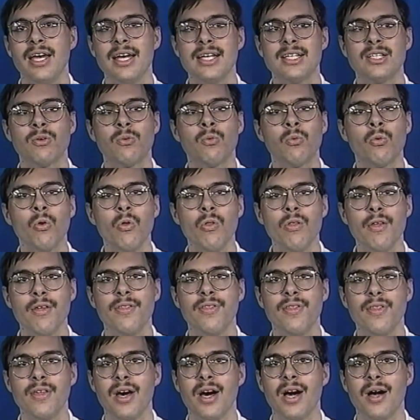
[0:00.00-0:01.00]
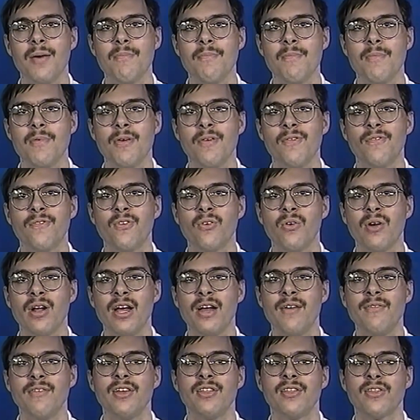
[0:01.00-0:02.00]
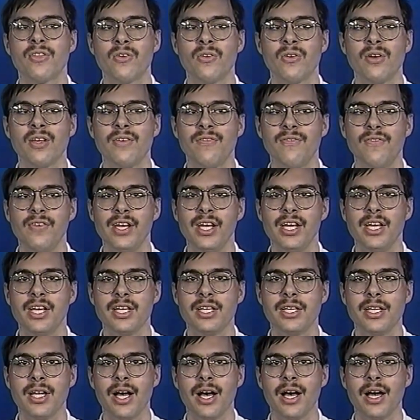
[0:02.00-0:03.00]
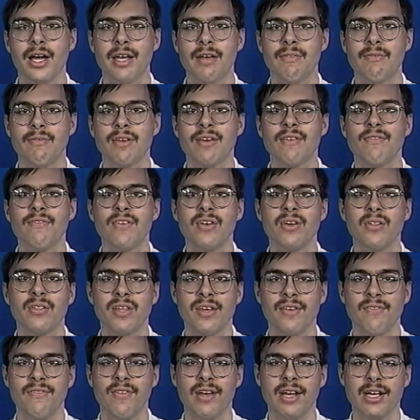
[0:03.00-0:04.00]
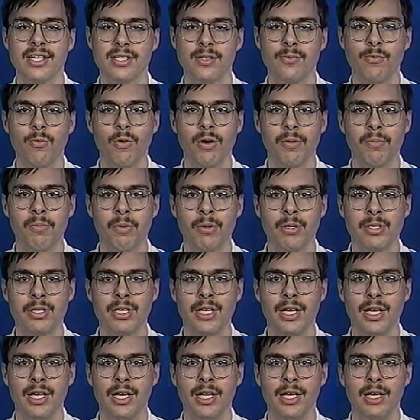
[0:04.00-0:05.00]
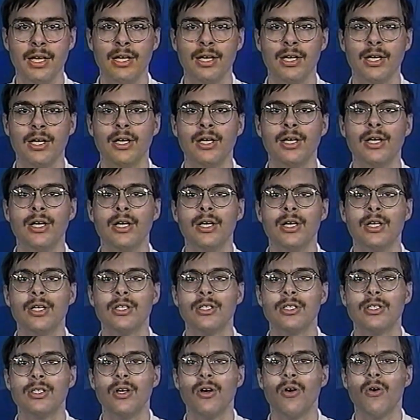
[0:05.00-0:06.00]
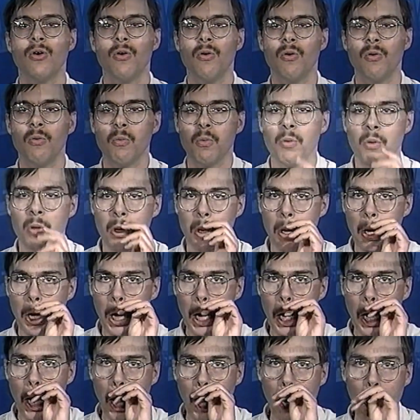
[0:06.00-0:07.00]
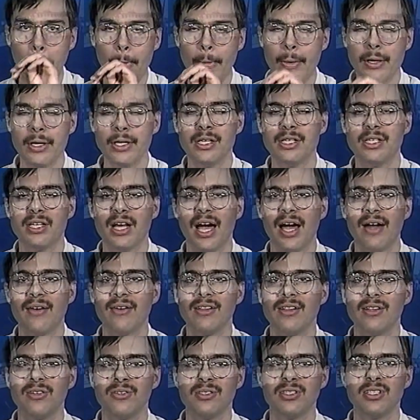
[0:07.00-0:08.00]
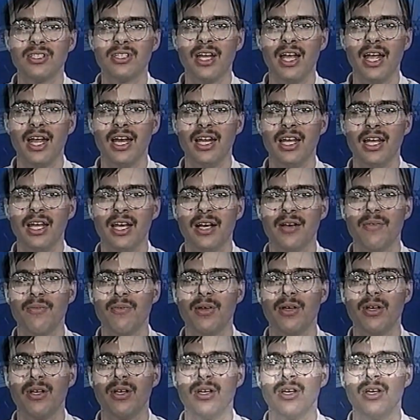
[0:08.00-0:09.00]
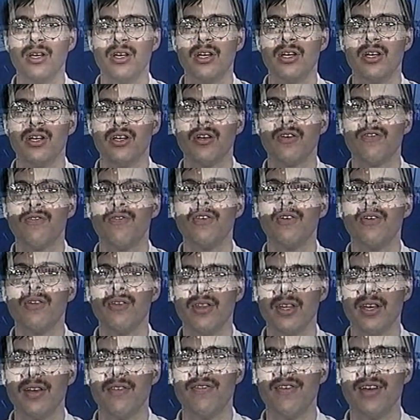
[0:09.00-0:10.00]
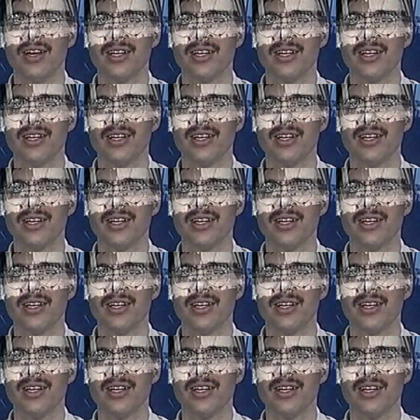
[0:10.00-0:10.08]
As a rule of thumb, for every 30 feet you dive, you feel the effects of 1 martini. So when you dive to the Lusitania, you're feeling the